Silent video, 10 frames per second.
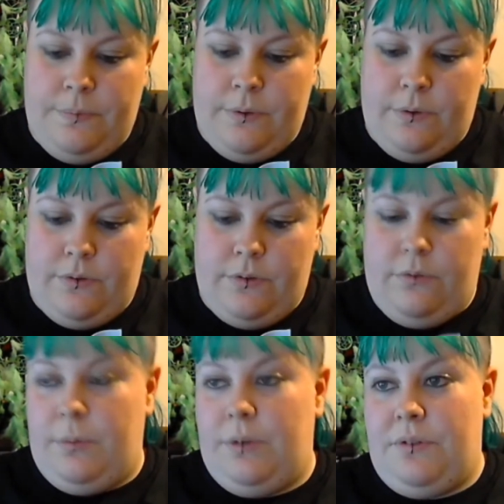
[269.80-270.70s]
Also, for
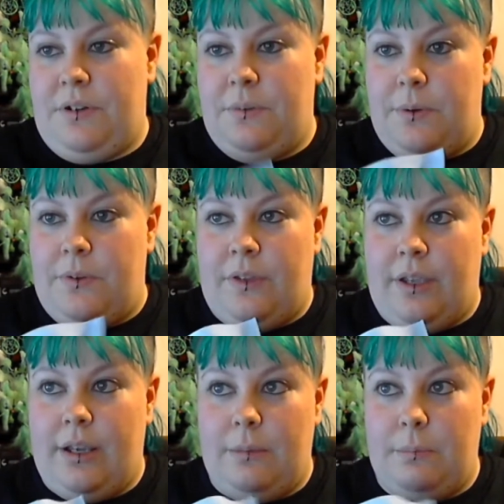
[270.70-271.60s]
my friend's
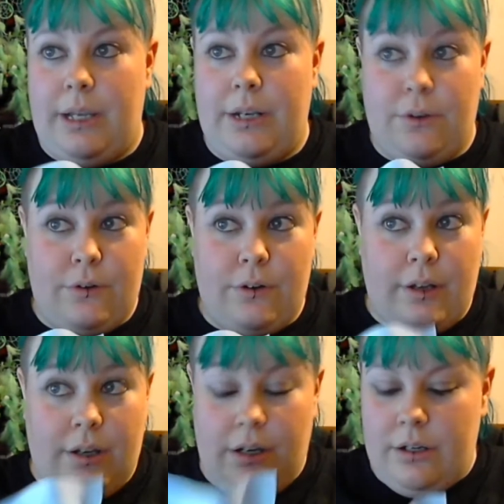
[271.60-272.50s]
birthday, I made her a
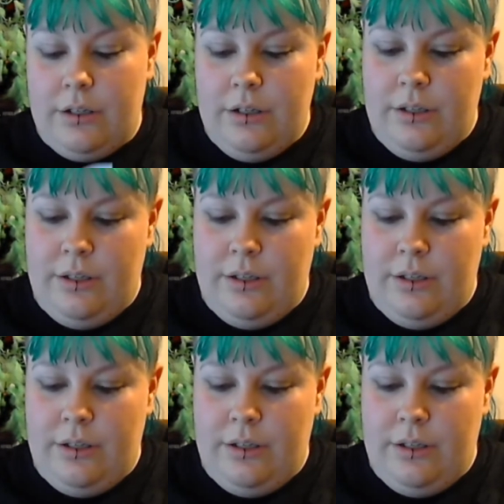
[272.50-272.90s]
card.